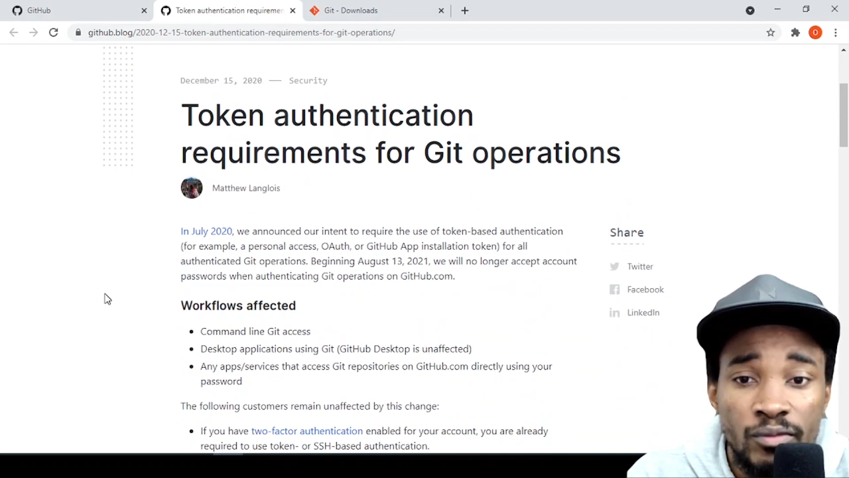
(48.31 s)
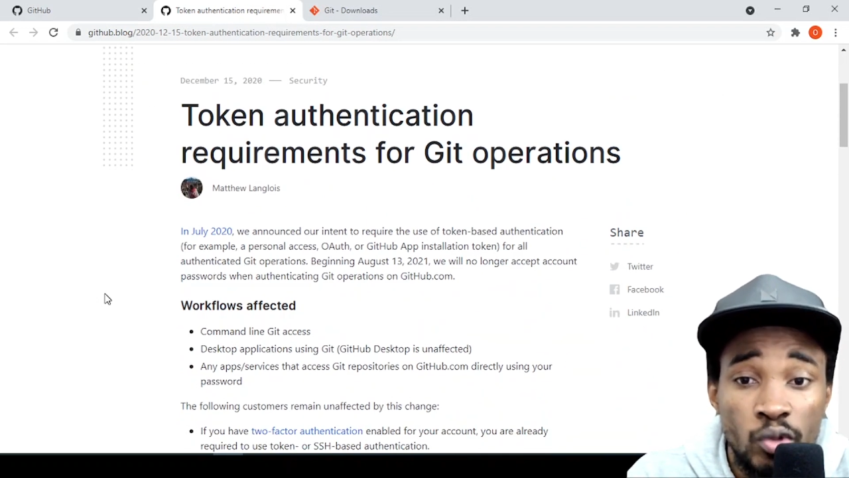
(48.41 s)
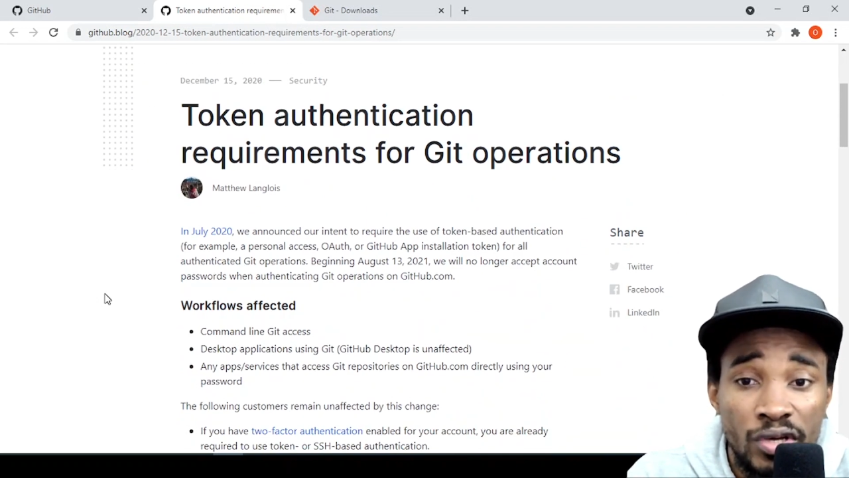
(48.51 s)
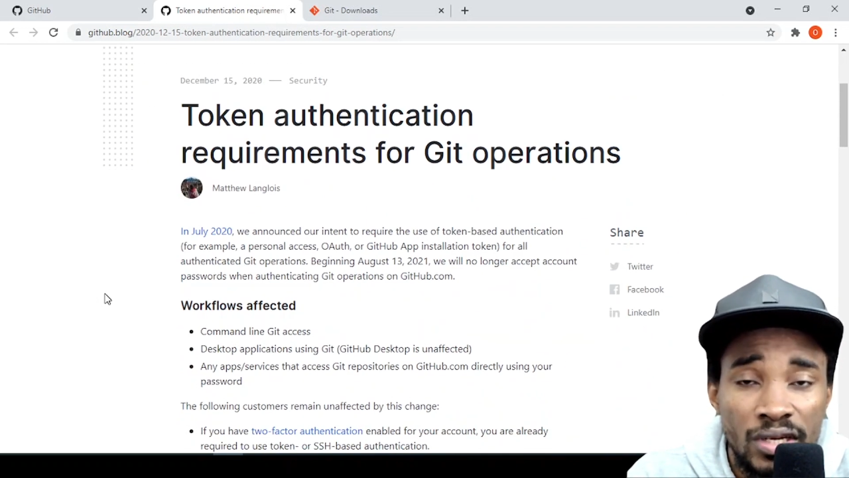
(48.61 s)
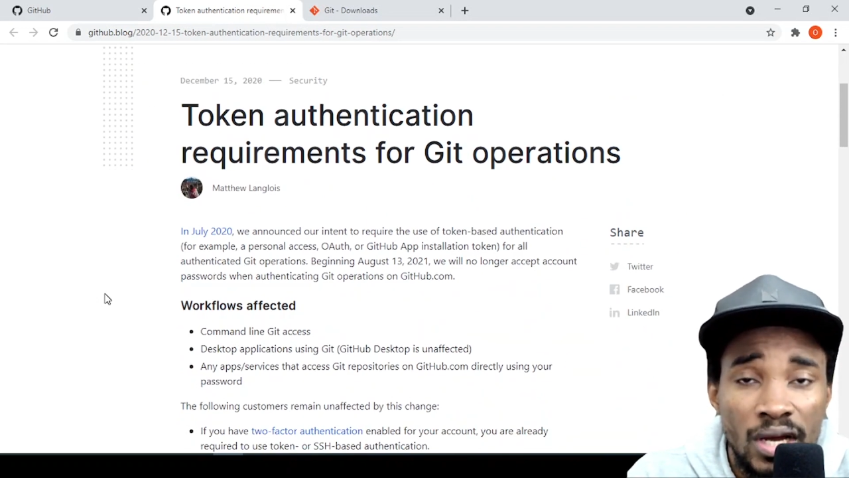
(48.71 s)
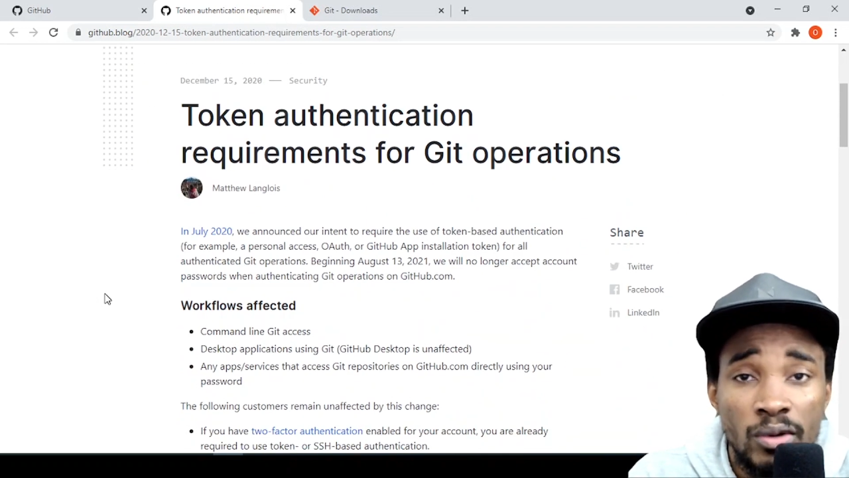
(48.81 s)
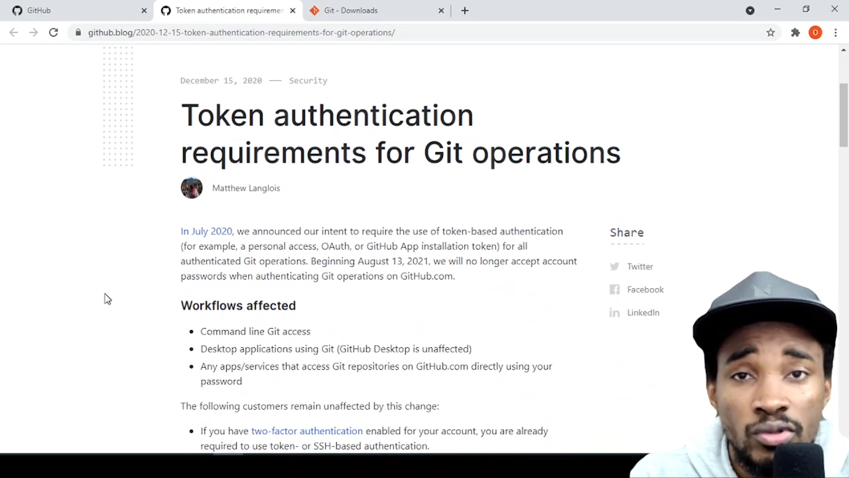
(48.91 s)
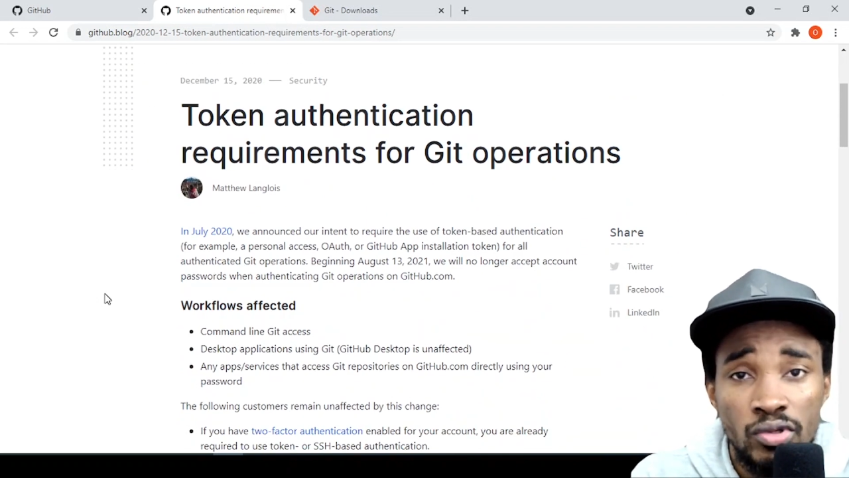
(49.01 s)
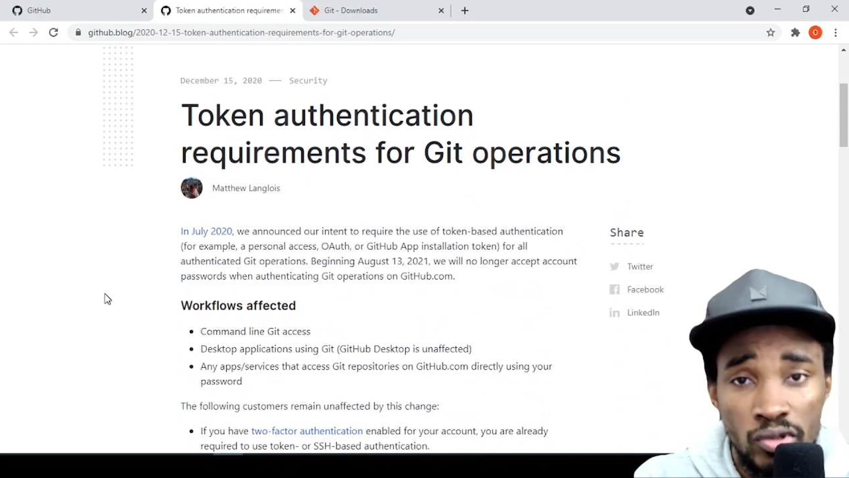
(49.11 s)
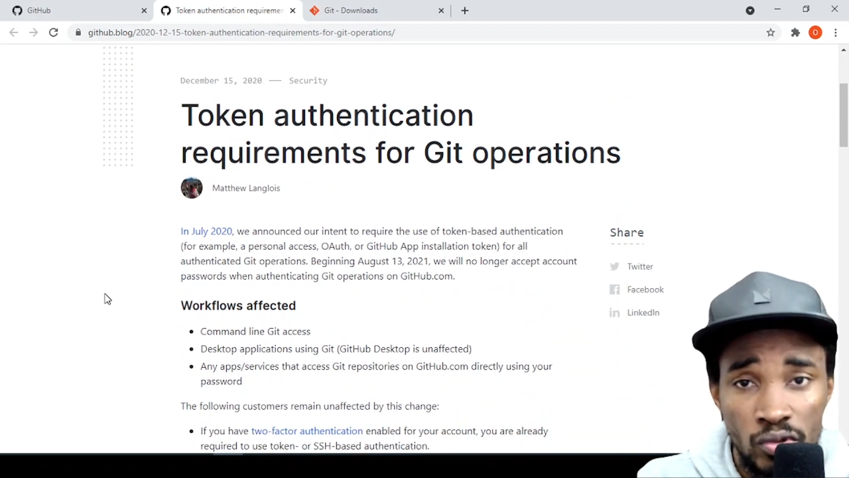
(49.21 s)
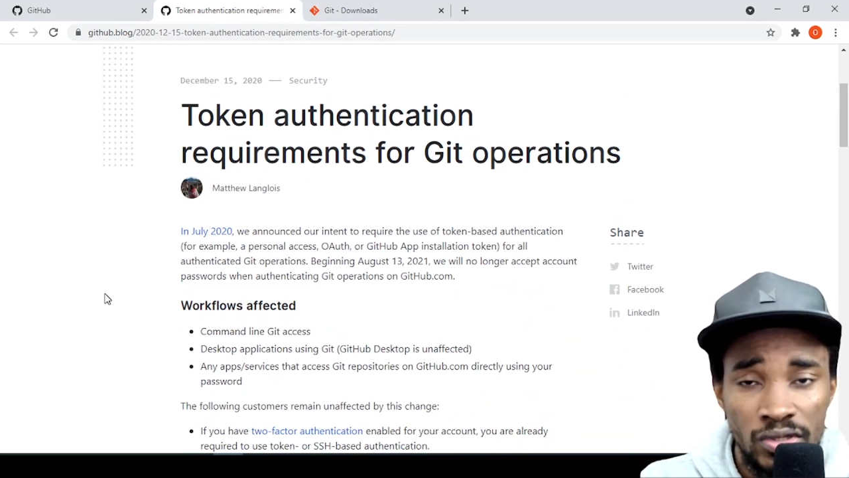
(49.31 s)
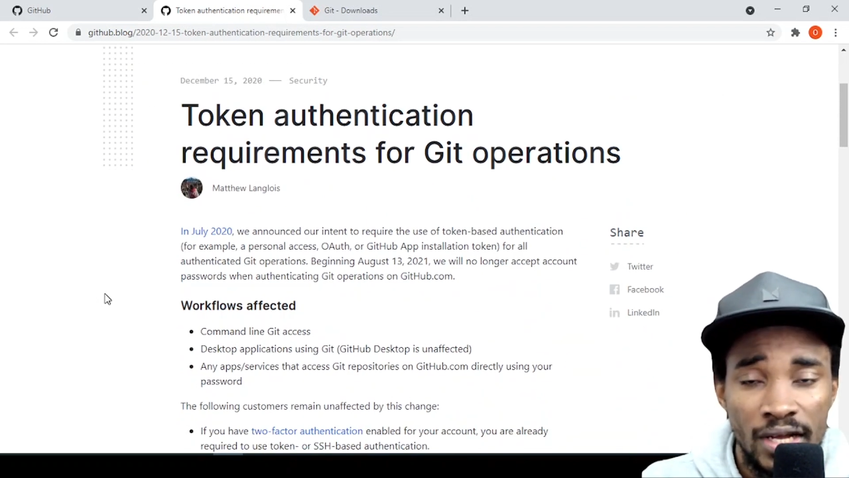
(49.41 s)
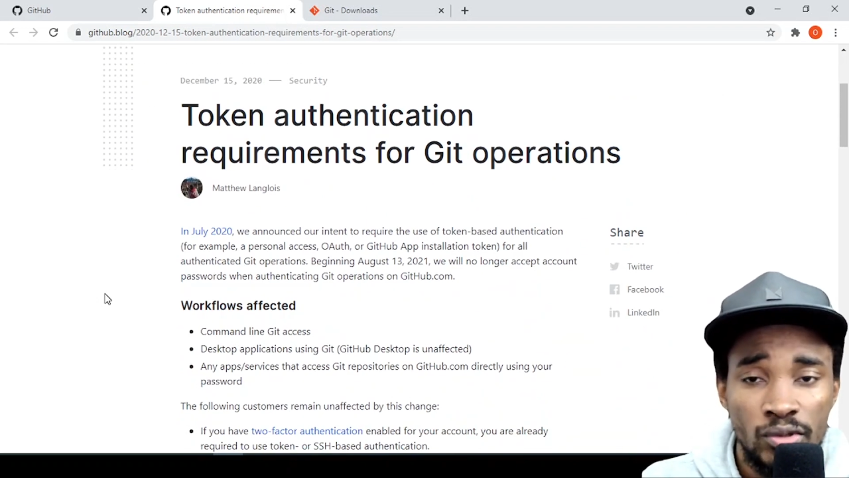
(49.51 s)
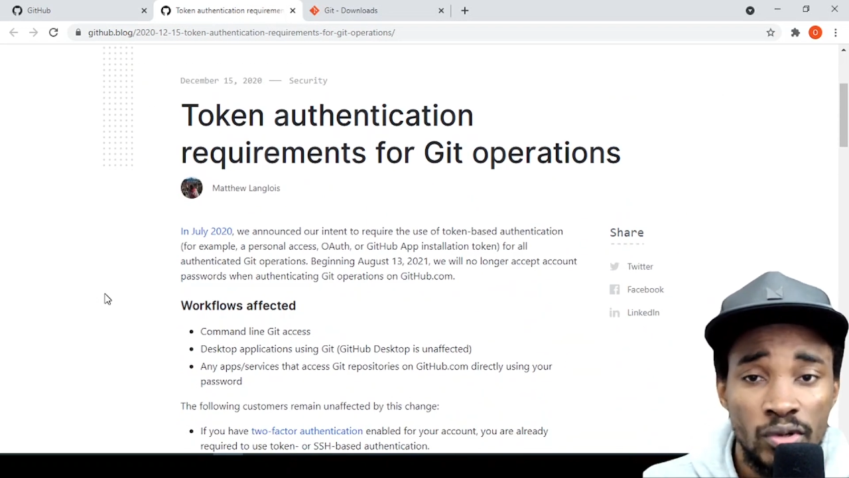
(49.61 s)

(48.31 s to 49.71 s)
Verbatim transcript: token, how to use that